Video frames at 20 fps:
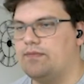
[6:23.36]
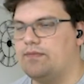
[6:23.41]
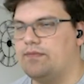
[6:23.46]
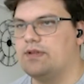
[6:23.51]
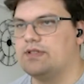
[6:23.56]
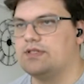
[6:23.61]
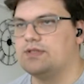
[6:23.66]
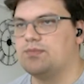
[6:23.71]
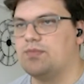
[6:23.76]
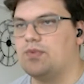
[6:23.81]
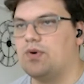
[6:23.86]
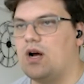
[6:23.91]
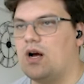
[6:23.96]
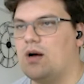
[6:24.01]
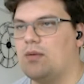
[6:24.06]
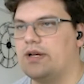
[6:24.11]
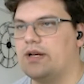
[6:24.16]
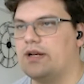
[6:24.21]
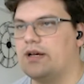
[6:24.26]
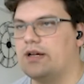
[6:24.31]
This is
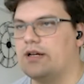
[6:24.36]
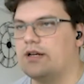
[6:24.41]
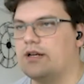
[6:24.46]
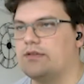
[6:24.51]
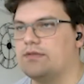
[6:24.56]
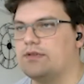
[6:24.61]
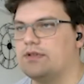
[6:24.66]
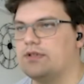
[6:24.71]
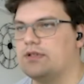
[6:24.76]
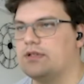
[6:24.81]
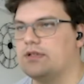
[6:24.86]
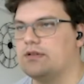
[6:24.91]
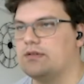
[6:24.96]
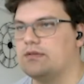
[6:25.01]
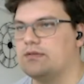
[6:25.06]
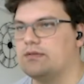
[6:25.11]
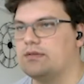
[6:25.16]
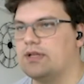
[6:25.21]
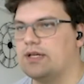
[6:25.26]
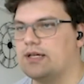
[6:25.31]
probably not enough to
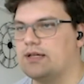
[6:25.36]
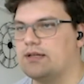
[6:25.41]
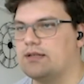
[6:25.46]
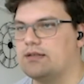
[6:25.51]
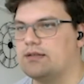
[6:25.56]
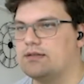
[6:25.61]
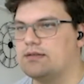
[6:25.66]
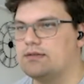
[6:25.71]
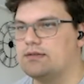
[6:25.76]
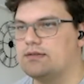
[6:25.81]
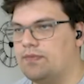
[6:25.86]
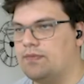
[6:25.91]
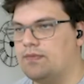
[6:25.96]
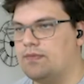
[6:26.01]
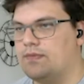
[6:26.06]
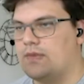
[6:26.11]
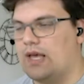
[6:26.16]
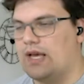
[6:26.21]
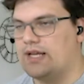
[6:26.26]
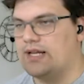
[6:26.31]
like.
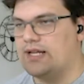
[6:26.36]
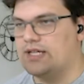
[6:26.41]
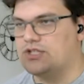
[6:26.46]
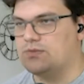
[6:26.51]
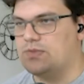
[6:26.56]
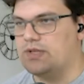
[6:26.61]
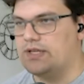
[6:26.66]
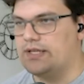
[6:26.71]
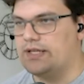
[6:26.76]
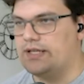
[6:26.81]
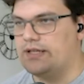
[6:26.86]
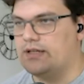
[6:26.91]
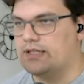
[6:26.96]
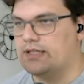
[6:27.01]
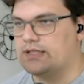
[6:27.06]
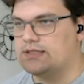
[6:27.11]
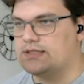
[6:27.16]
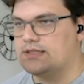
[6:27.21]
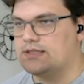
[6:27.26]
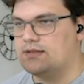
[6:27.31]
I can actually play here
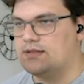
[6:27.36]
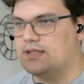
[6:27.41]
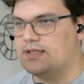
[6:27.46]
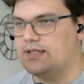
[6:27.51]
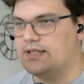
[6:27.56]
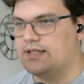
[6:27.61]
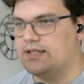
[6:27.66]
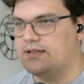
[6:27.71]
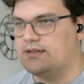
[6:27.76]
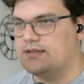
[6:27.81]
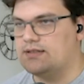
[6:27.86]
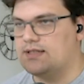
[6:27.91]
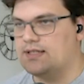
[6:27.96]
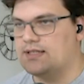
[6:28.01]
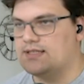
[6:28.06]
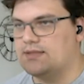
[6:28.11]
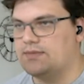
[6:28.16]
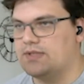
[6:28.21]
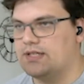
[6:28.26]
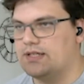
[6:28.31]
next, and then he has like
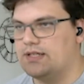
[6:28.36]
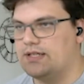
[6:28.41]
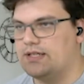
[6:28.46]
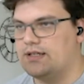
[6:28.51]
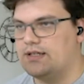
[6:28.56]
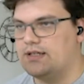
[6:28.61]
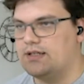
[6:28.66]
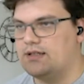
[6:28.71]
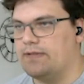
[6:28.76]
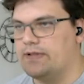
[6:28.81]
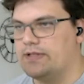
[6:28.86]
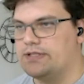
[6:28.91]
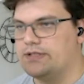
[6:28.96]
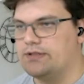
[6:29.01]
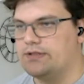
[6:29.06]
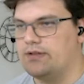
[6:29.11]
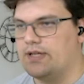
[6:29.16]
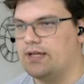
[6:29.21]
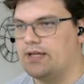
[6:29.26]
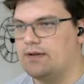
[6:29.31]
something in here. Let's
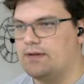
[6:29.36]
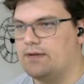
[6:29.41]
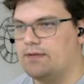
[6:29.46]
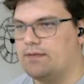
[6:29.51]
do that.